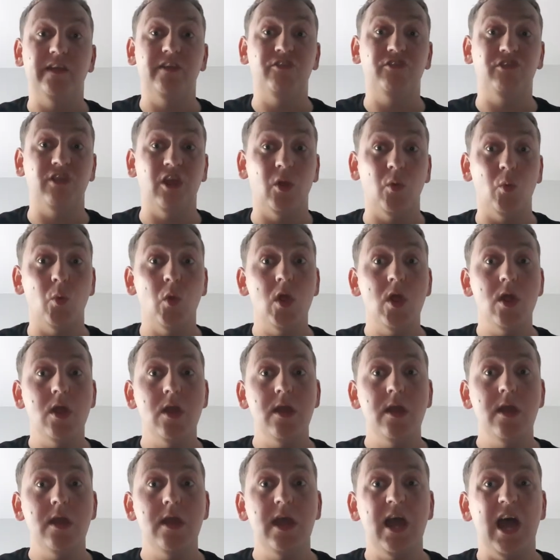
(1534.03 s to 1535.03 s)
So,
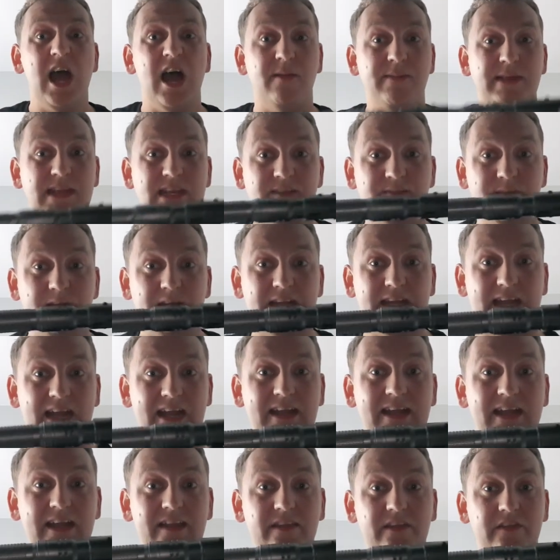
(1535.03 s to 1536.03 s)
I mean, if you can
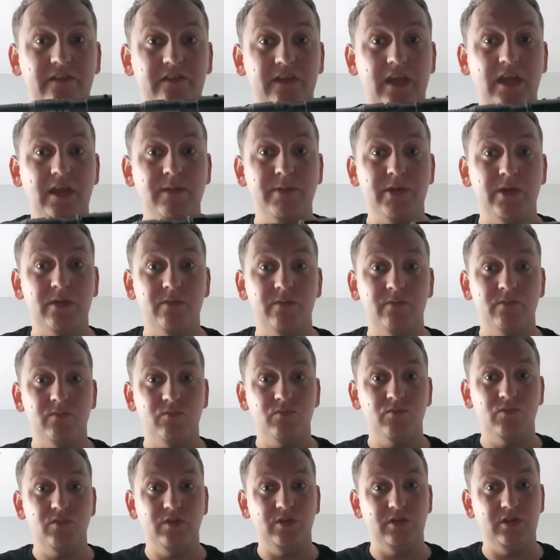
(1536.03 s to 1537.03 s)
get this saber,
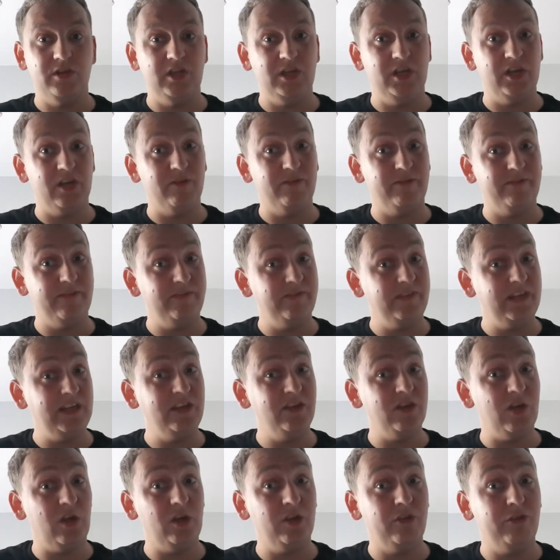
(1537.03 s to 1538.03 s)
you know,
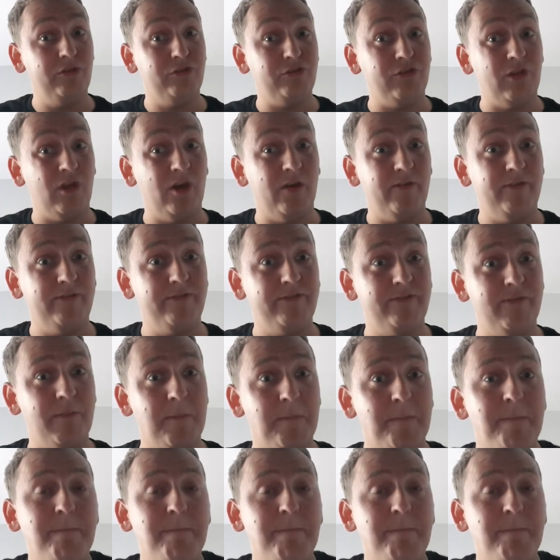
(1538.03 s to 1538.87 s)
$15 off,